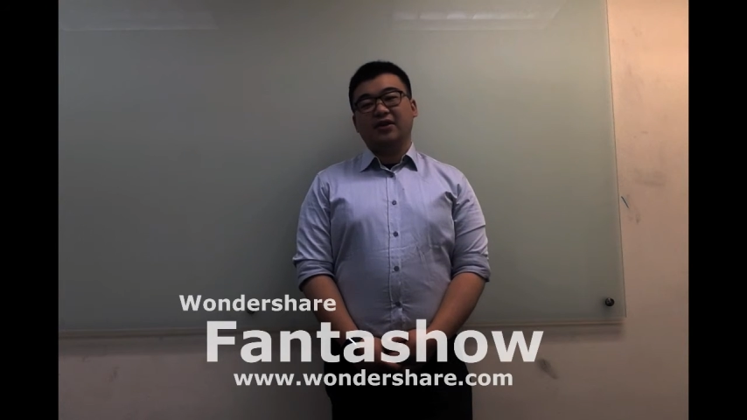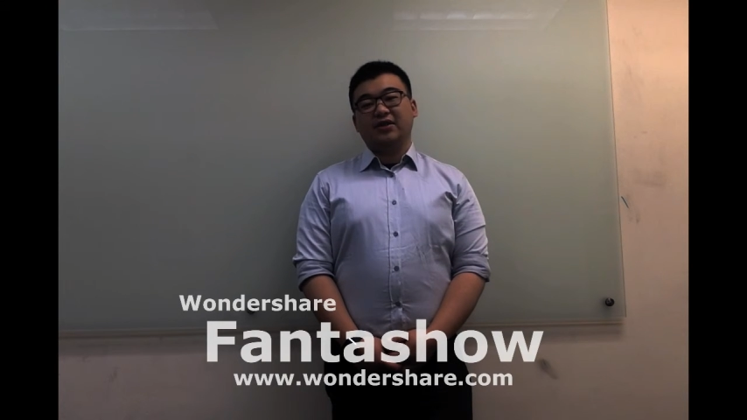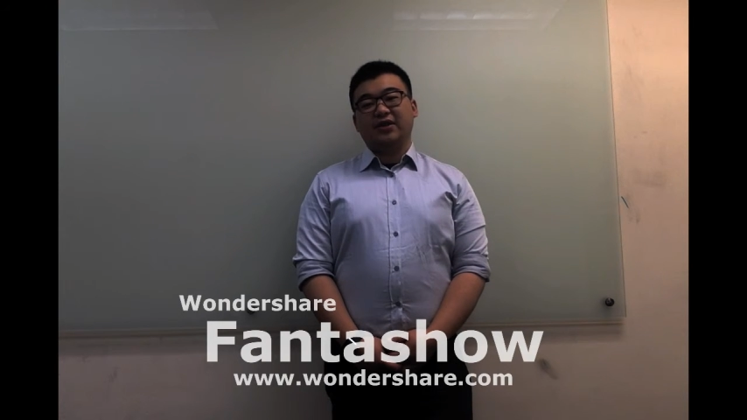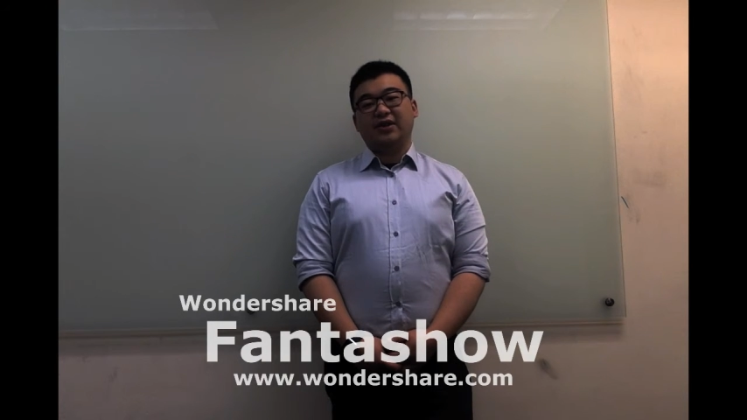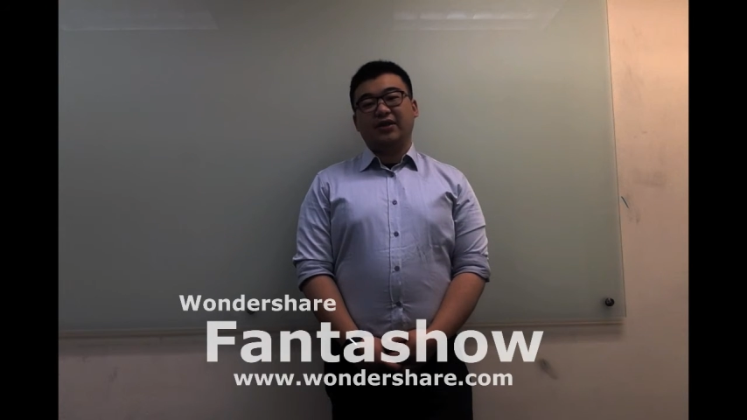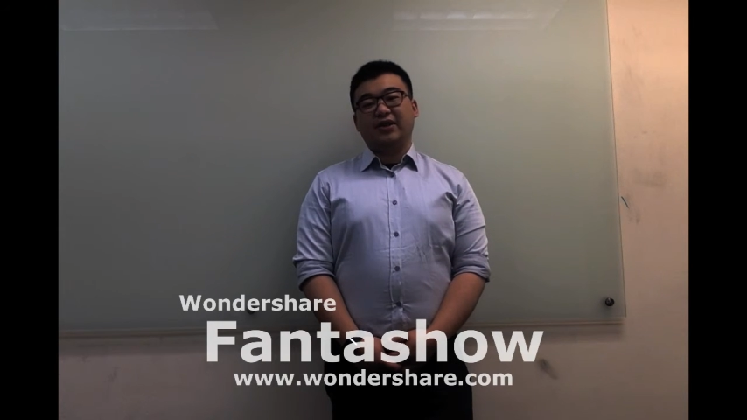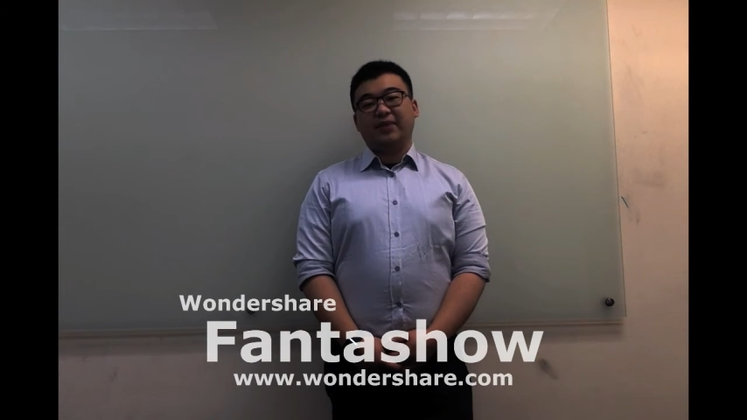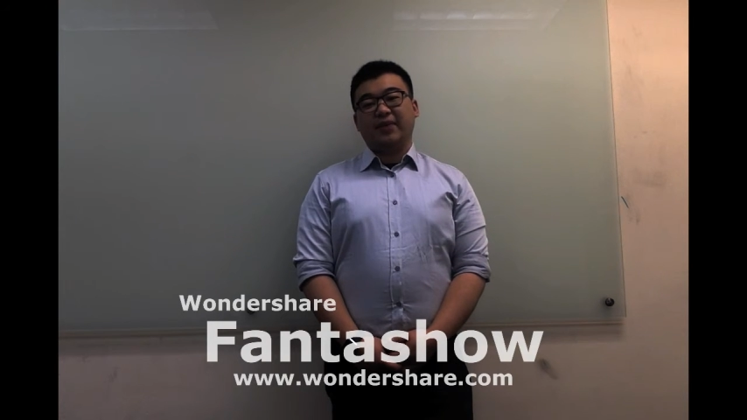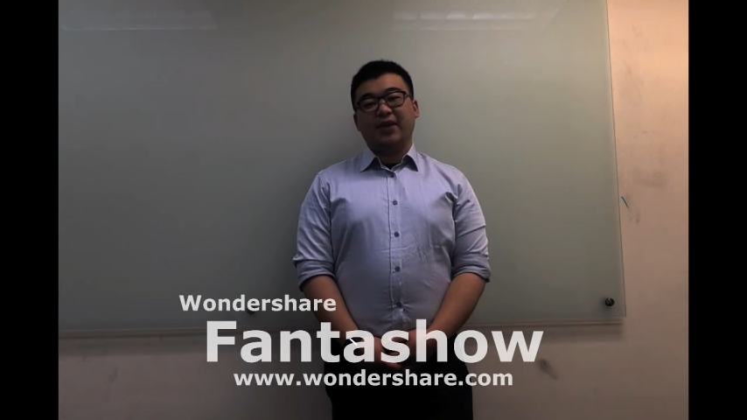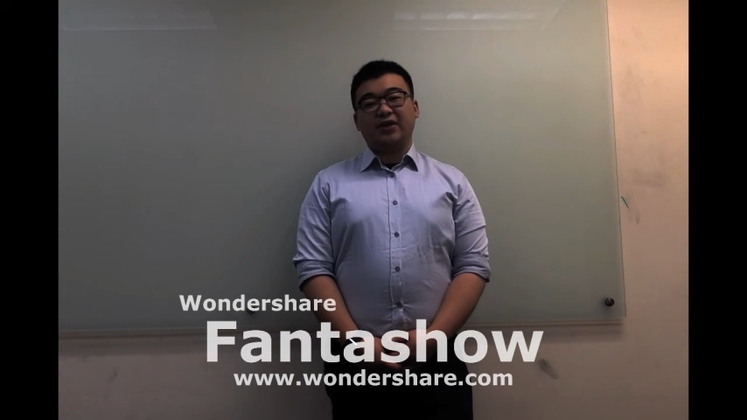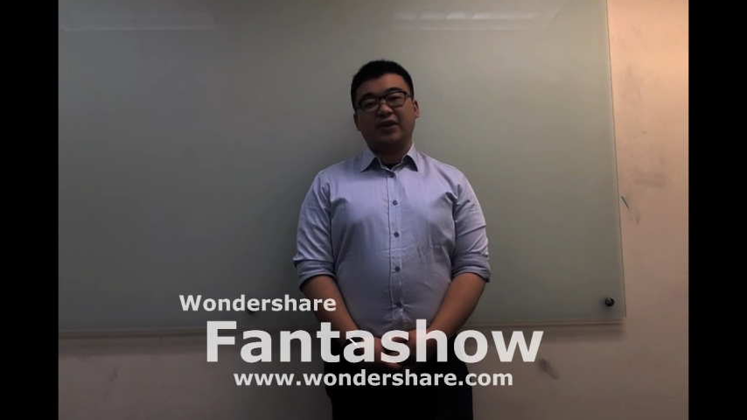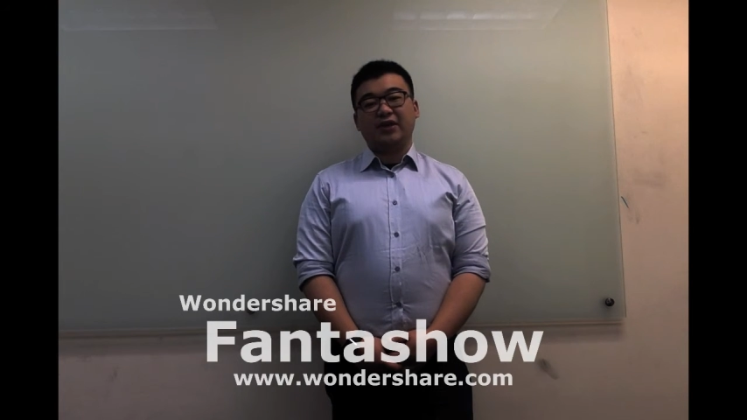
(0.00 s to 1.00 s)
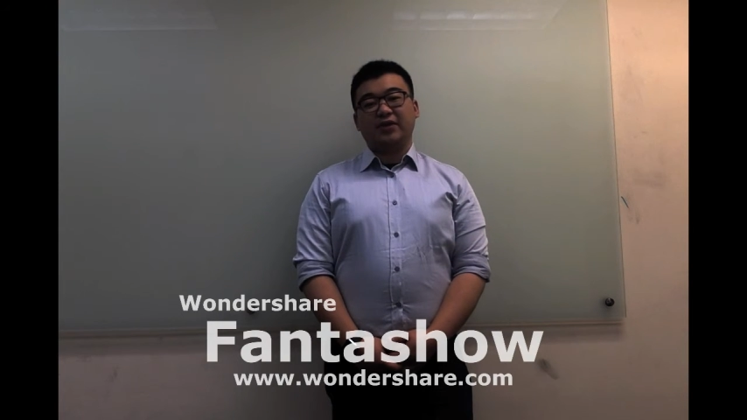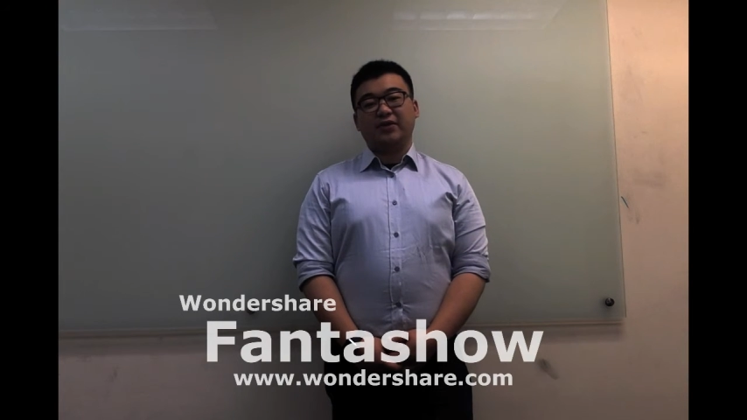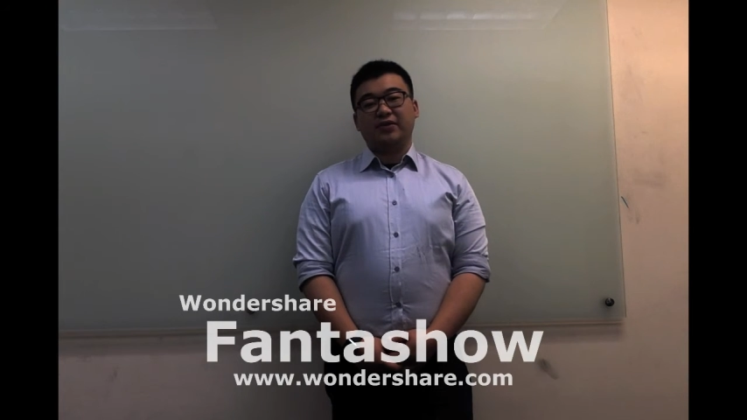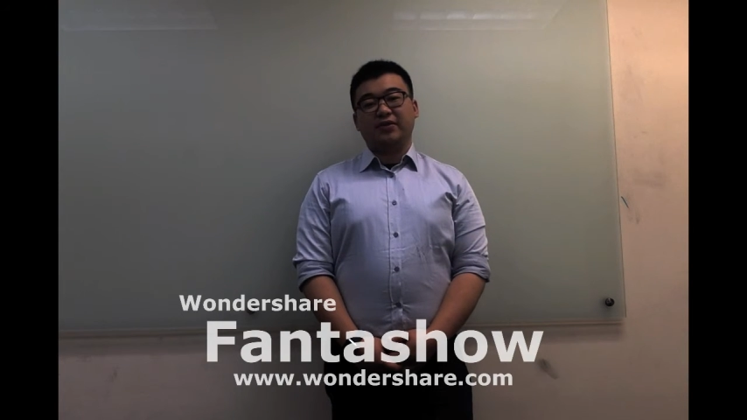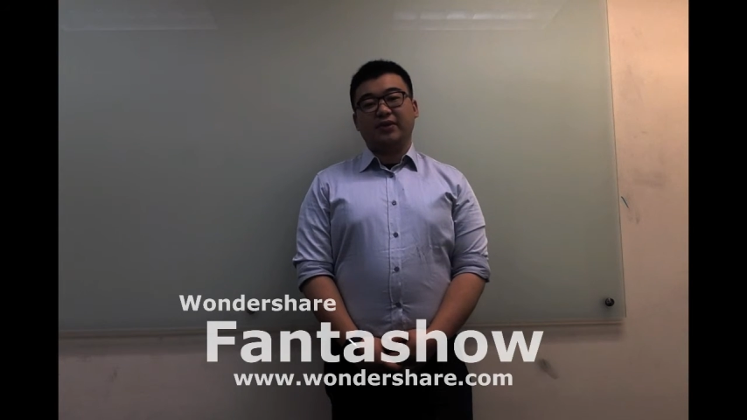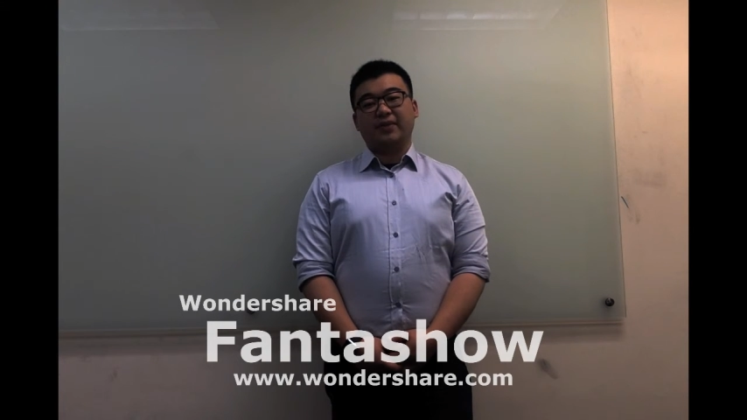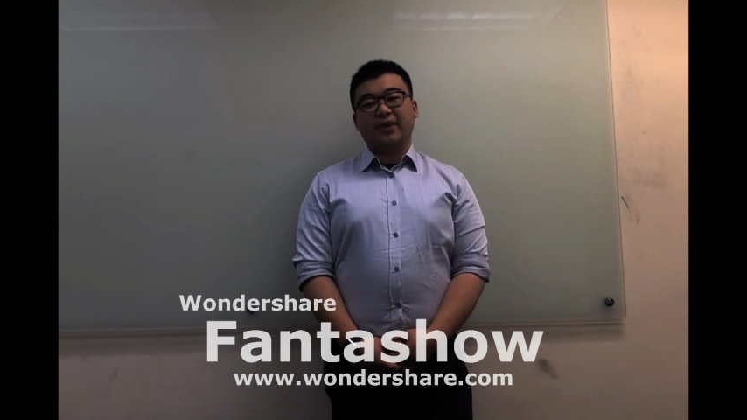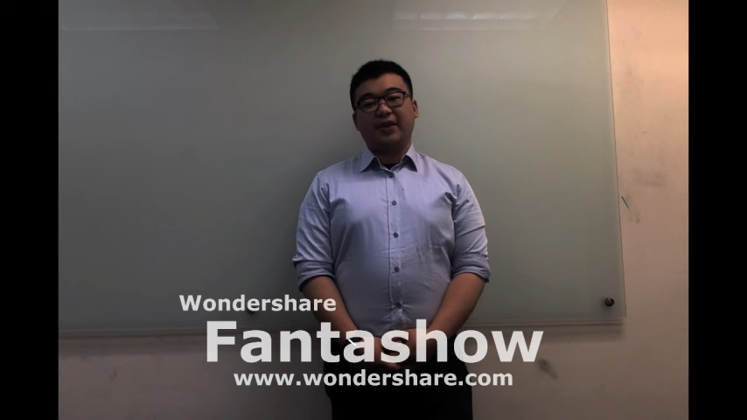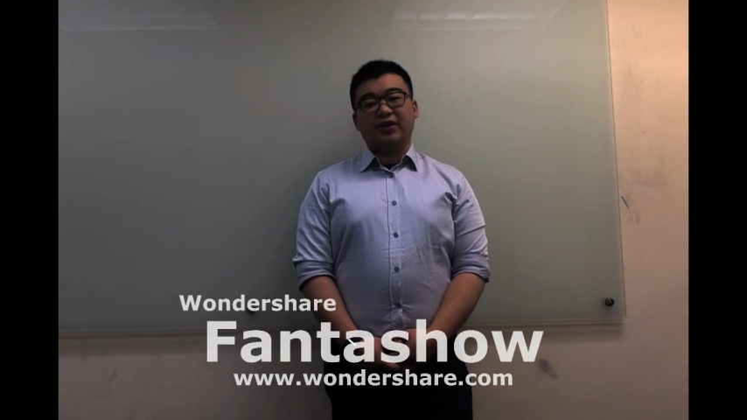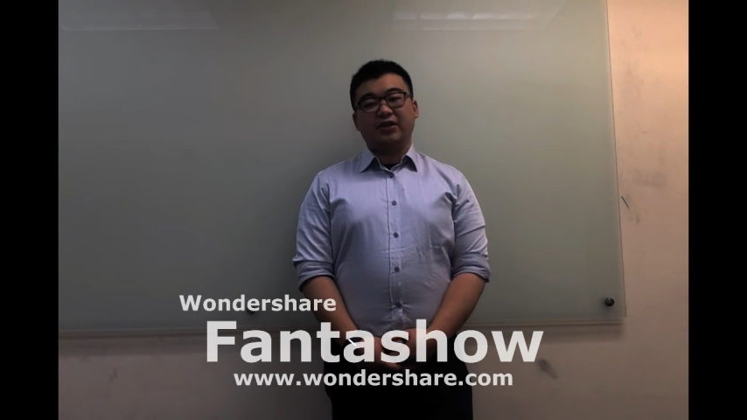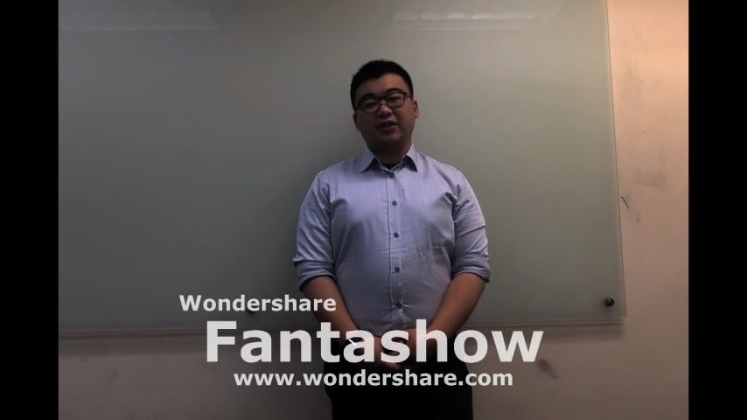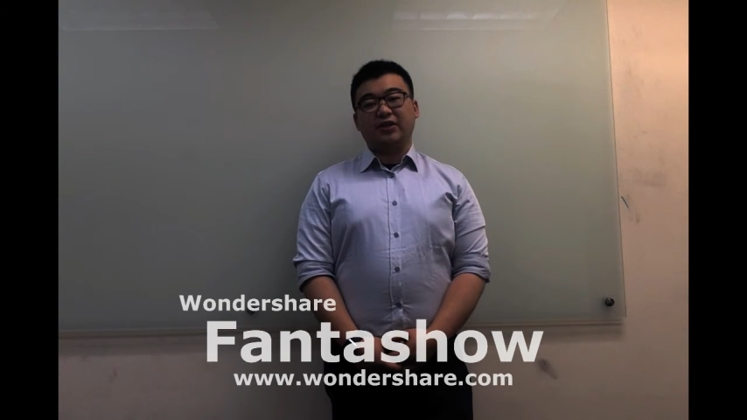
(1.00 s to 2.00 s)
Static budget uses the
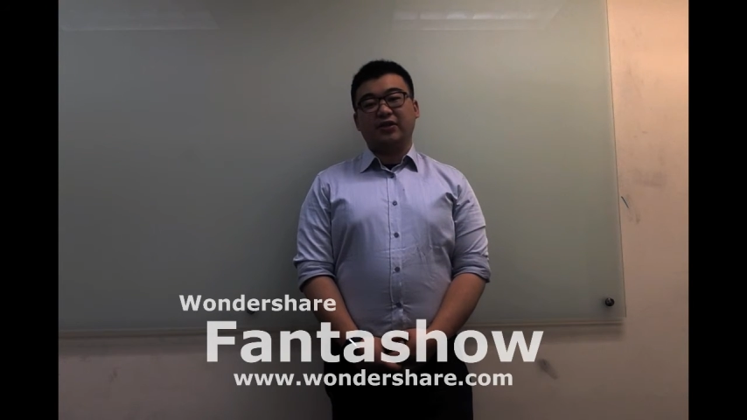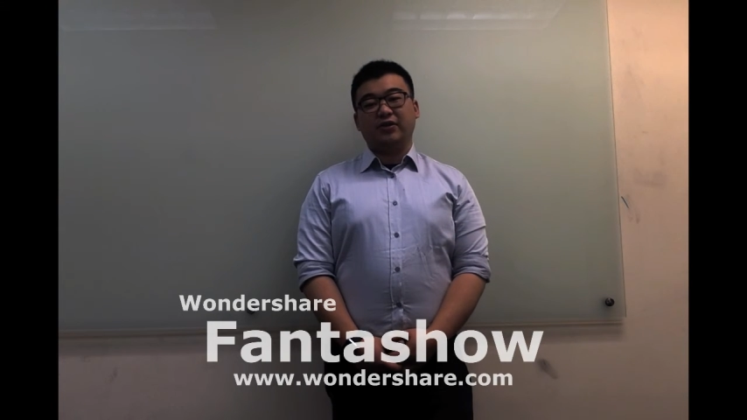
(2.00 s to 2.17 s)
budgeted